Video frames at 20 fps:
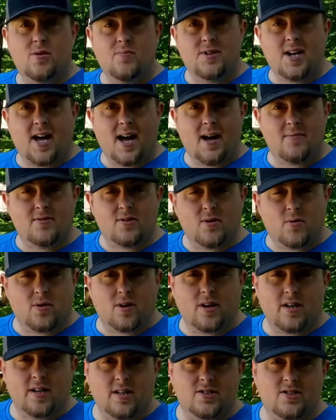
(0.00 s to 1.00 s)
tabs that we're
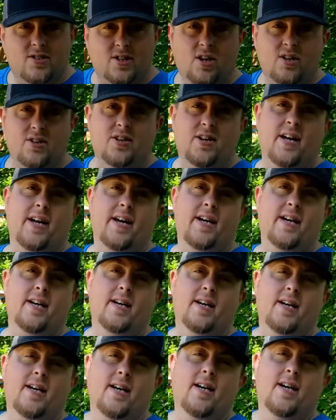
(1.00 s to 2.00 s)
going to install today.
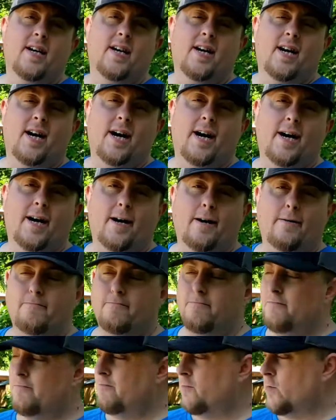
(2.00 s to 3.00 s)
We're
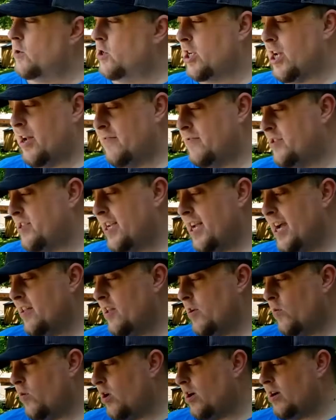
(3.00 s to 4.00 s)
just going to have to see how they
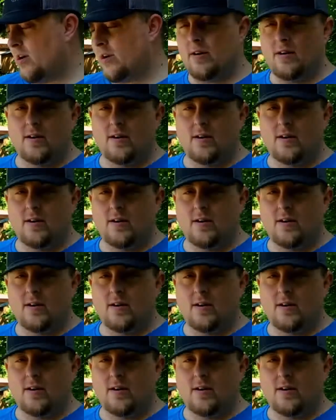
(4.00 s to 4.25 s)
work.